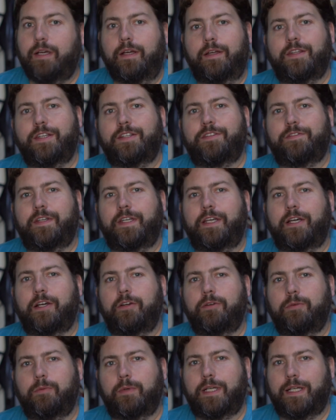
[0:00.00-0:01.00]
In this
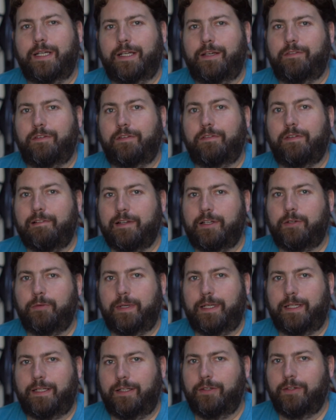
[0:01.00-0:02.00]
video, we're going to have a very
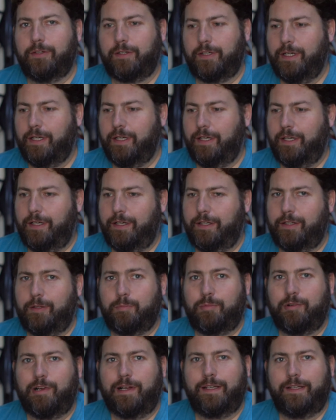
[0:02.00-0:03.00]
quick look at the
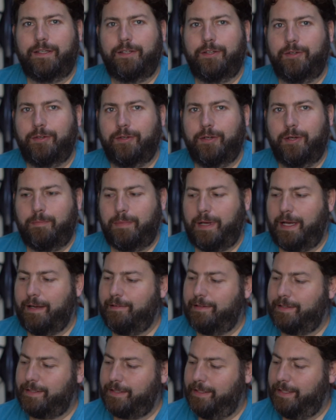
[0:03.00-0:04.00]
brand new
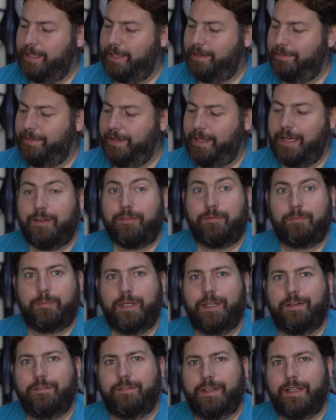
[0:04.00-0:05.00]
Parrot Anafi
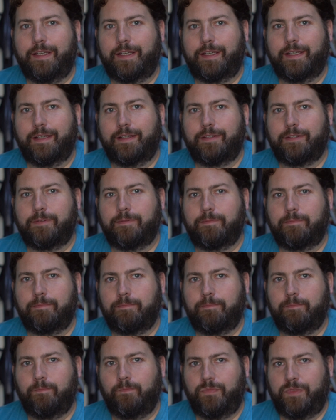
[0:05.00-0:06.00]
FPV kit.
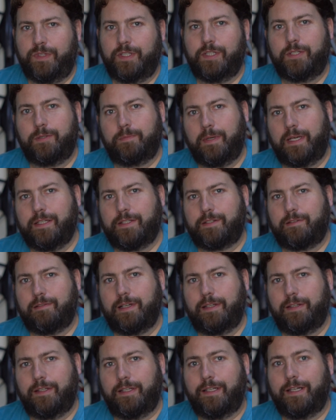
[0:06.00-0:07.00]
This is based
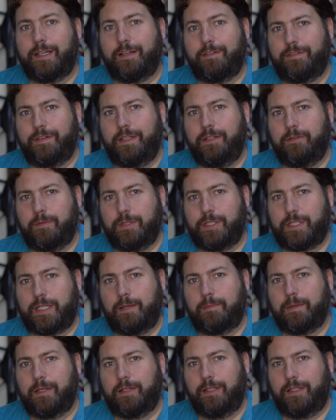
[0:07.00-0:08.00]
around the Anafi, which
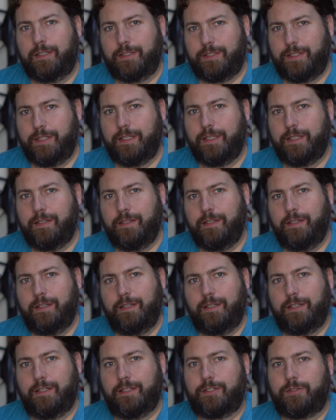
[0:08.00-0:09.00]
came out last year,
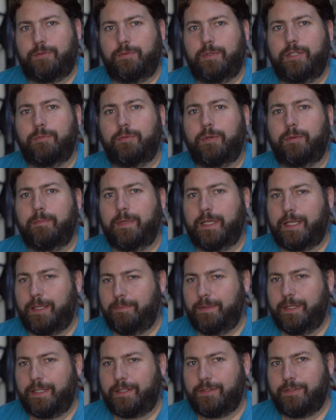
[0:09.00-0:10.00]
has 21
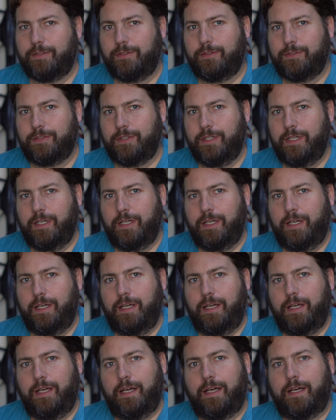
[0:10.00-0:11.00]
megapixels
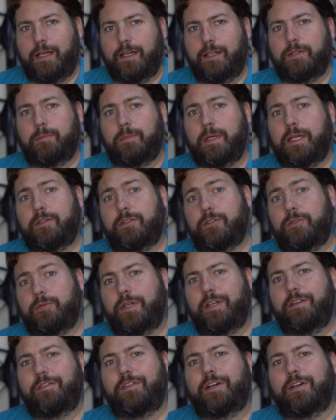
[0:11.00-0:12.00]
and about a
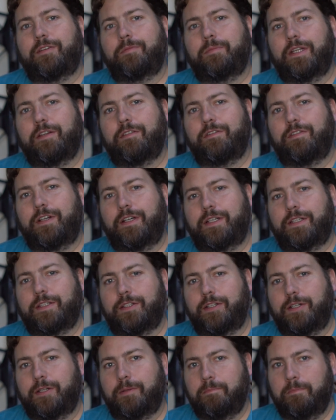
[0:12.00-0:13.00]
25-minute flight
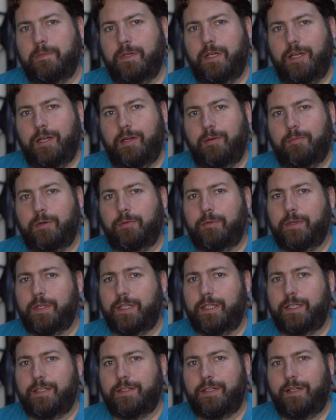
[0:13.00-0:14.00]
time, but with
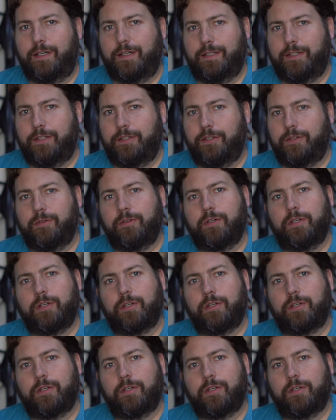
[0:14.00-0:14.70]
an entirely new